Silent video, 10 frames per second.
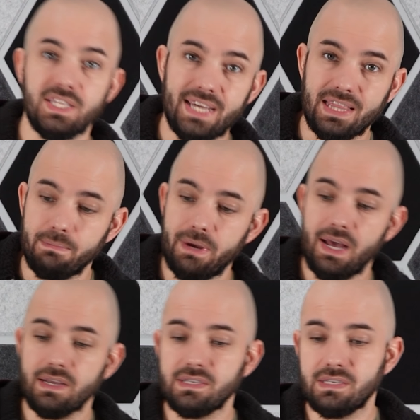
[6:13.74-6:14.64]
Take the
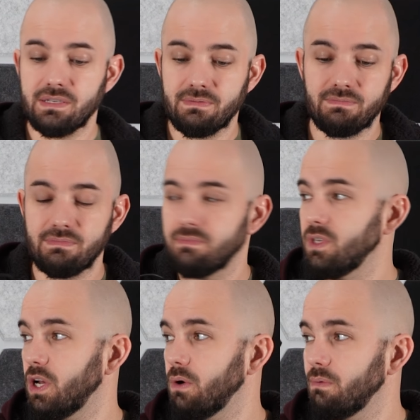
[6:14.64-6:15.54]
box,
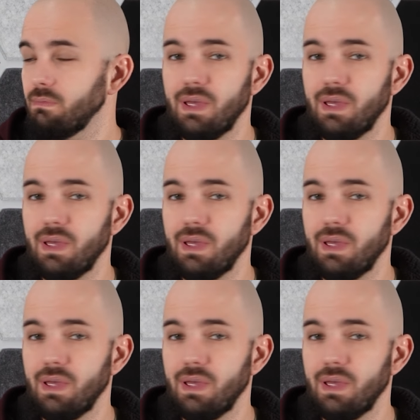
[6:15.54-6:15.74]
you know,